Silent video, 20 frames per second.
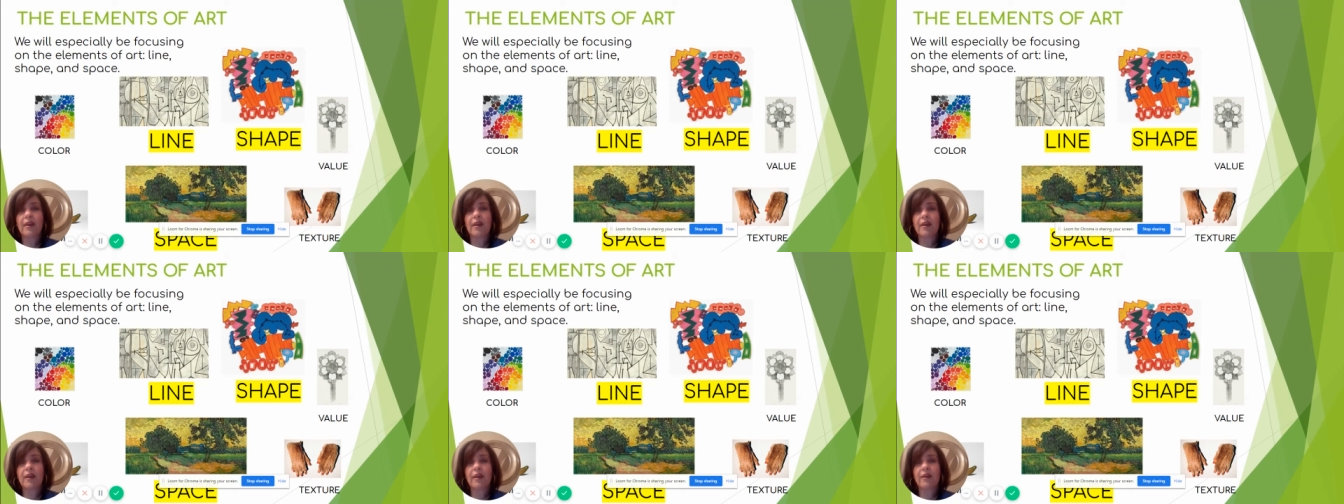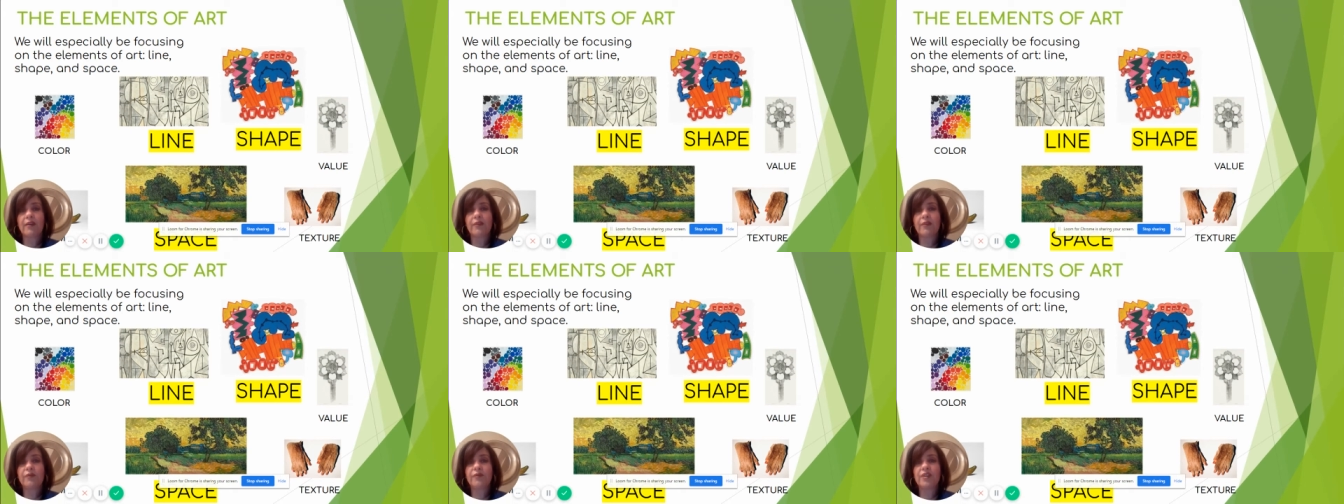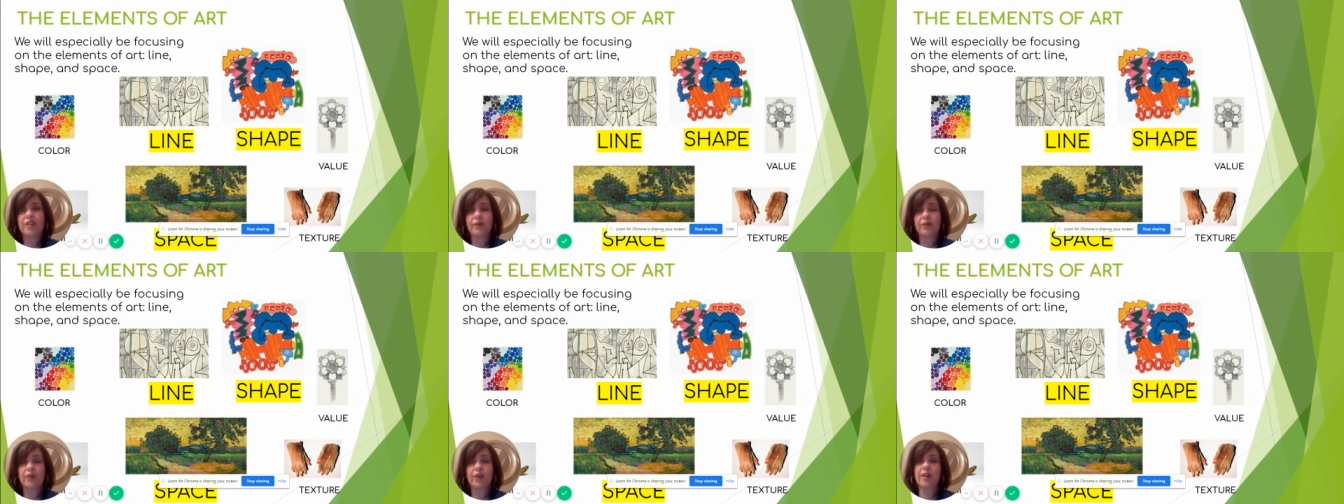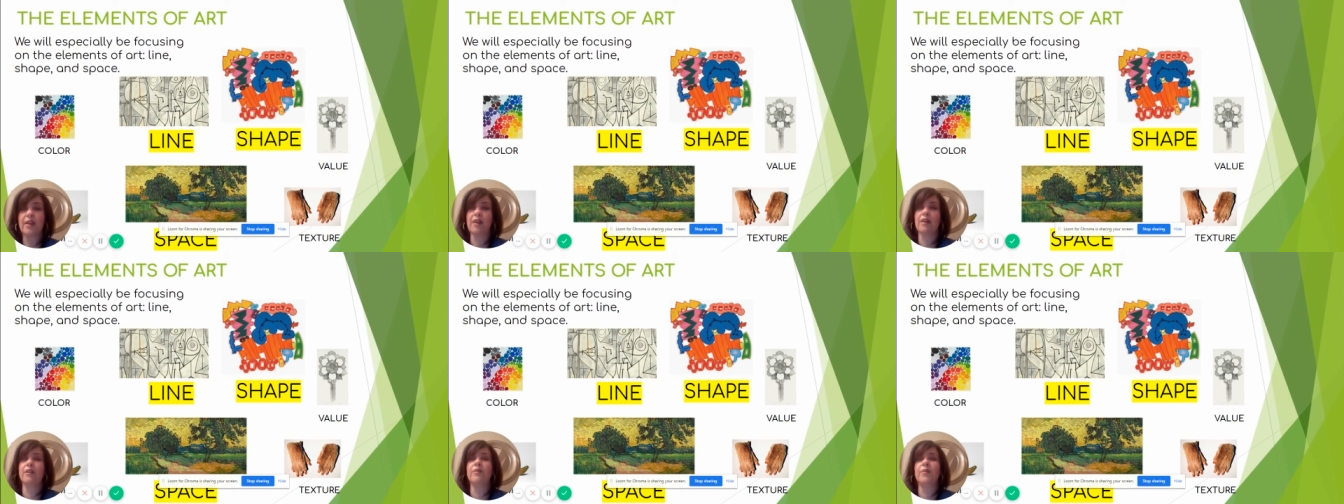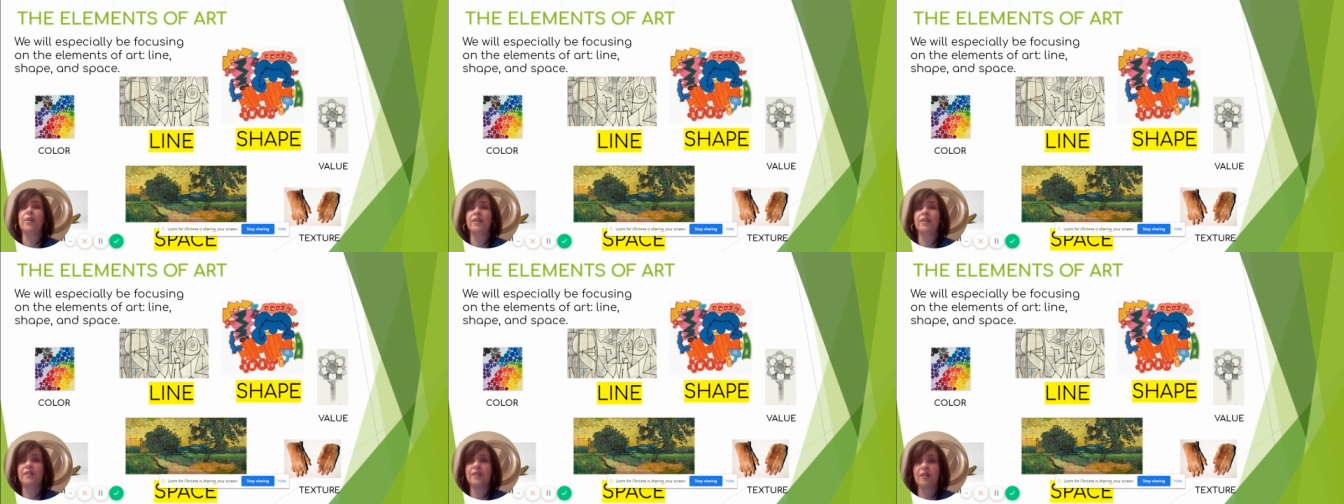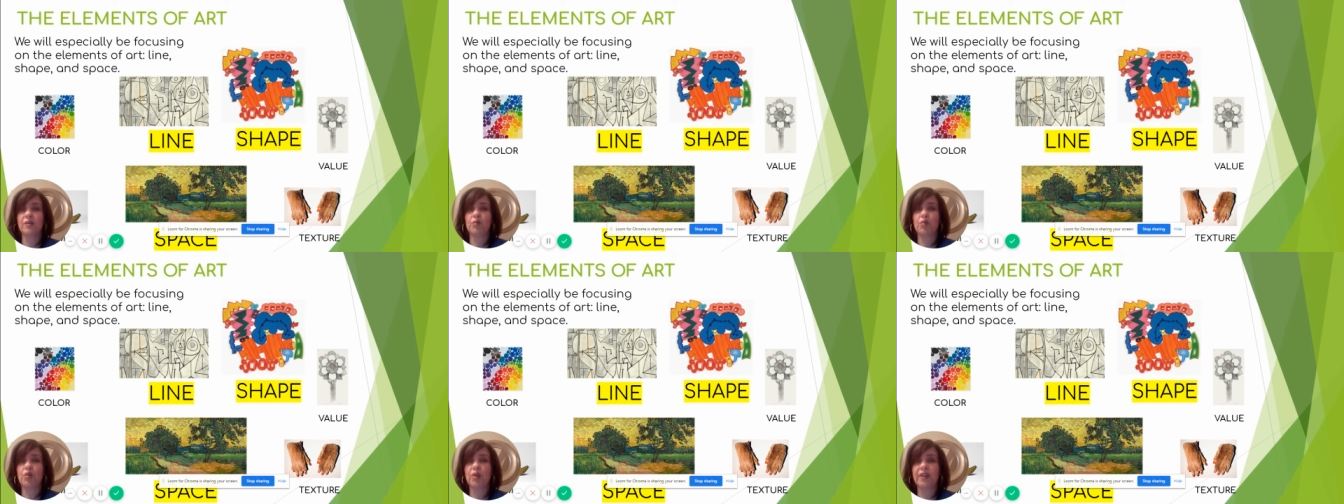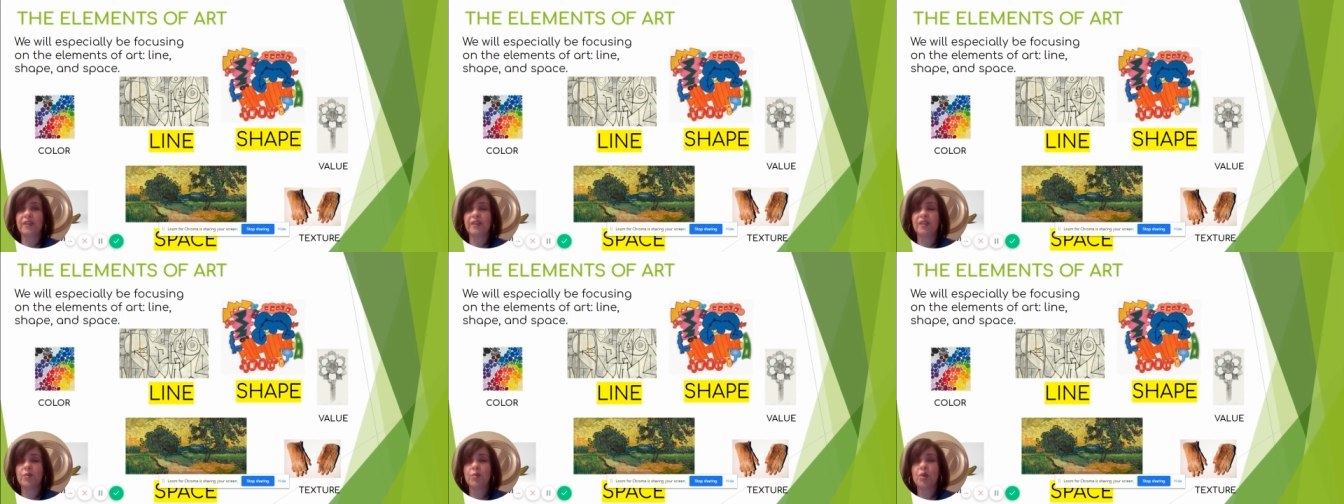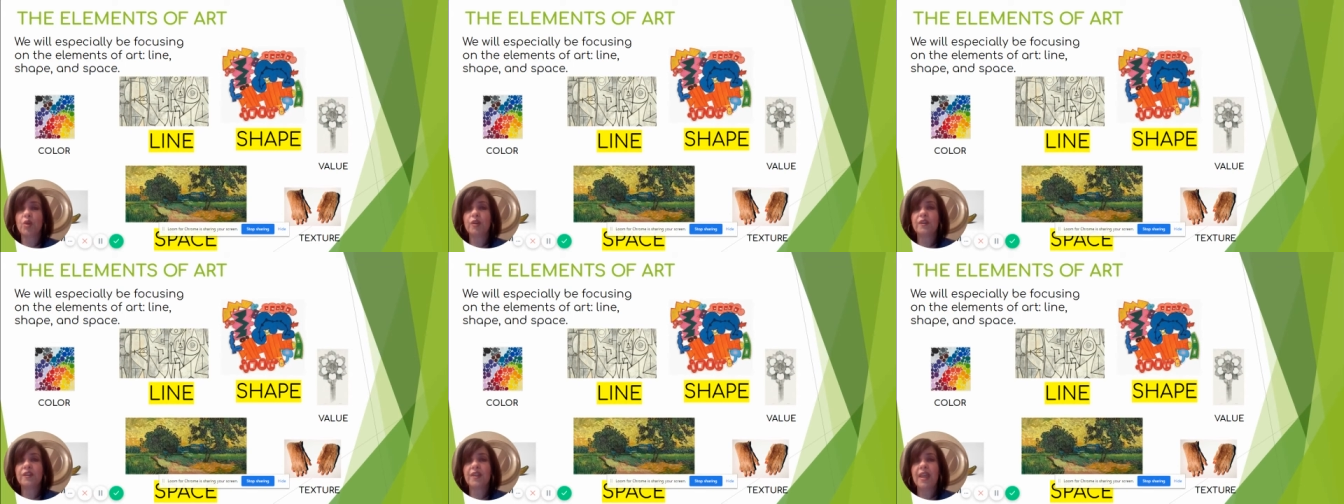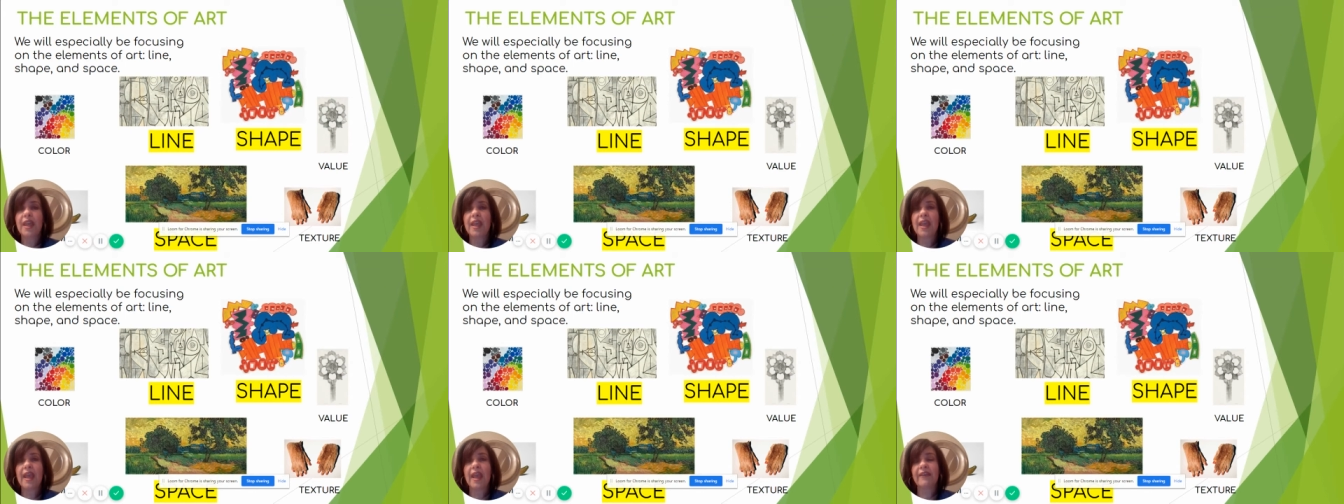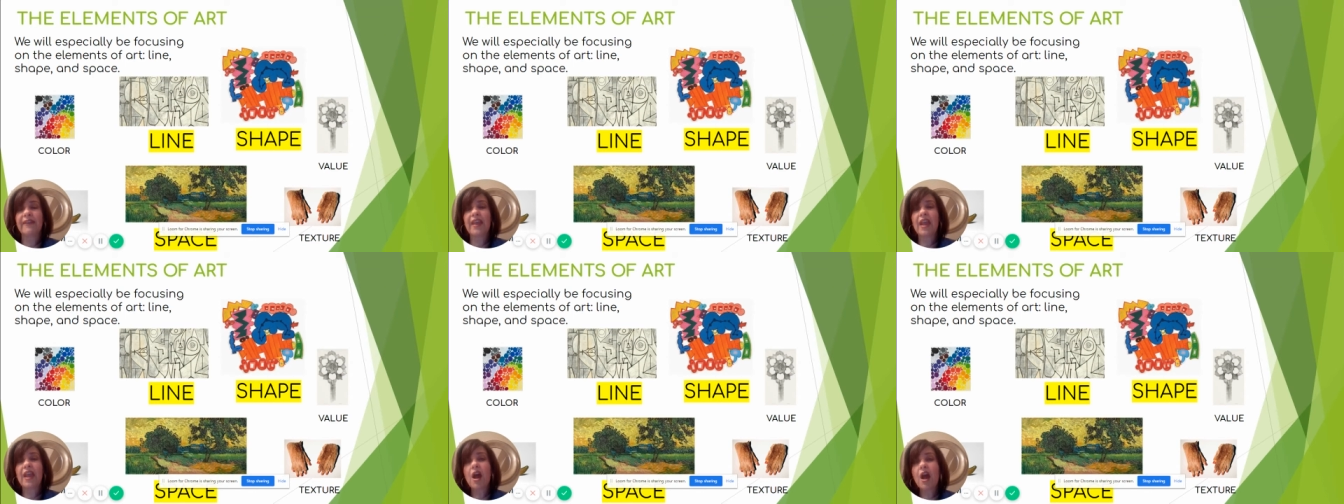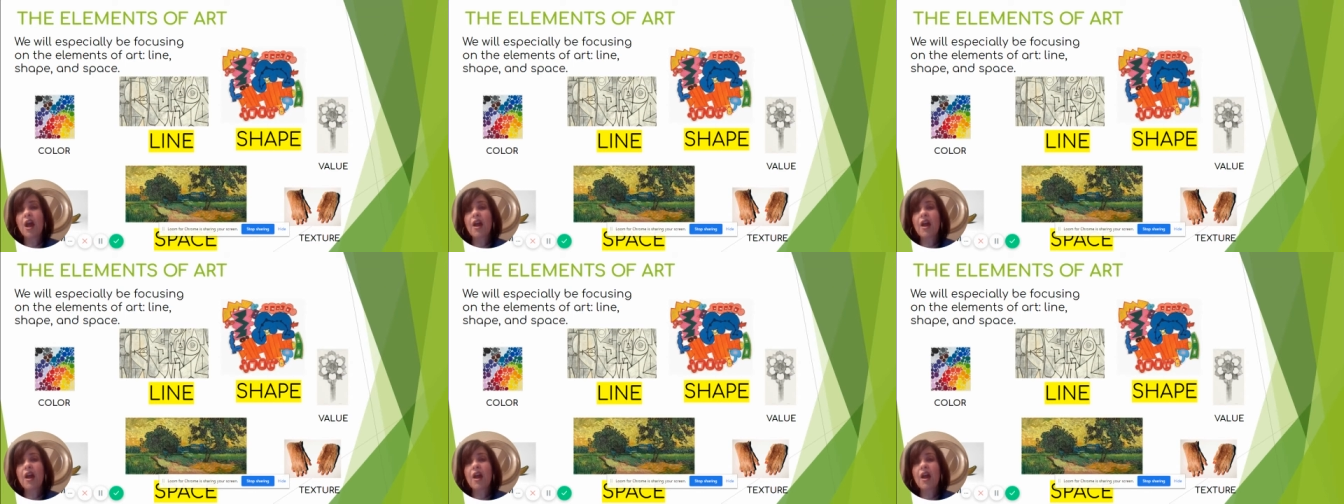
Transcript: of different elements and principles, and they